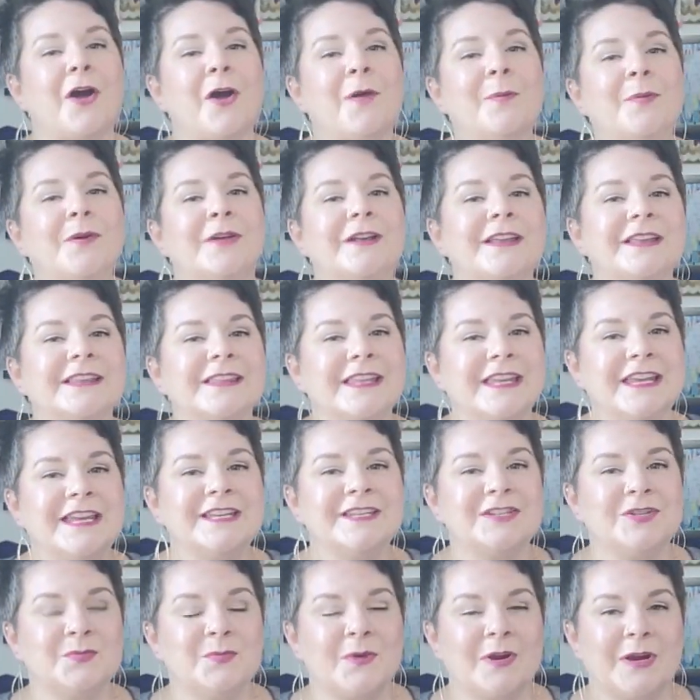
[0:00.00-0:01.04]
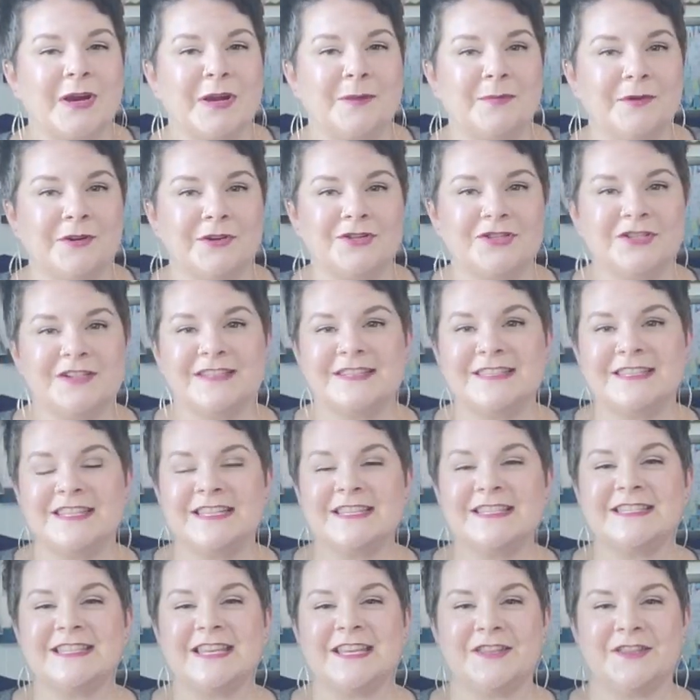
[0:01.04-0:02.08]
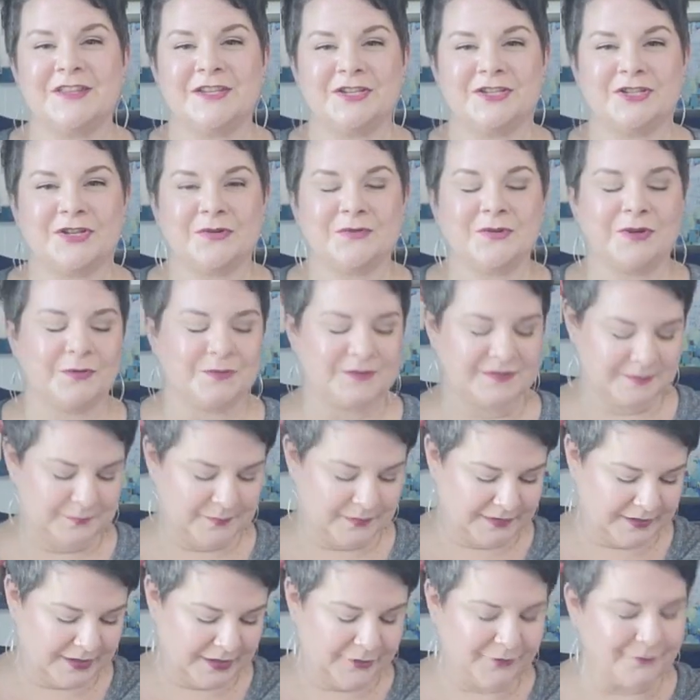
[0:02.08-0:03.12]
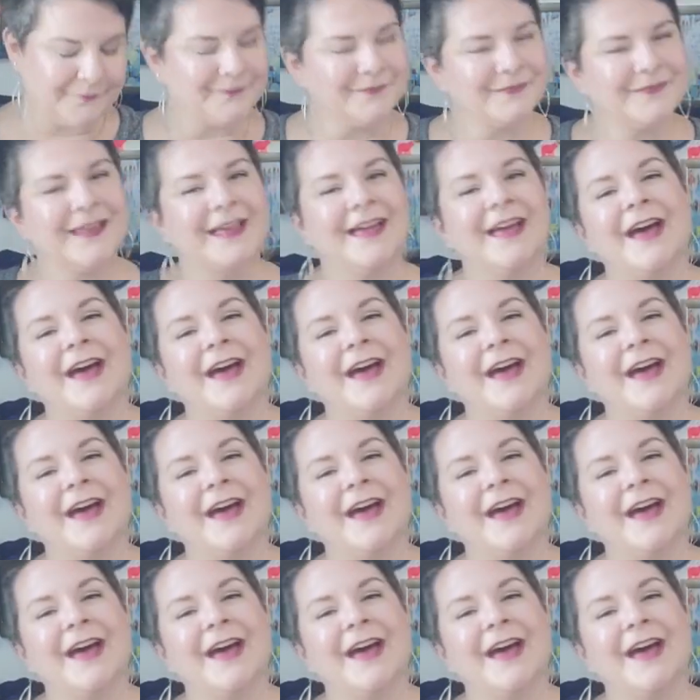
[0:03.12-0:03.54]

I'll put a link to where I purchased this in the show notes below.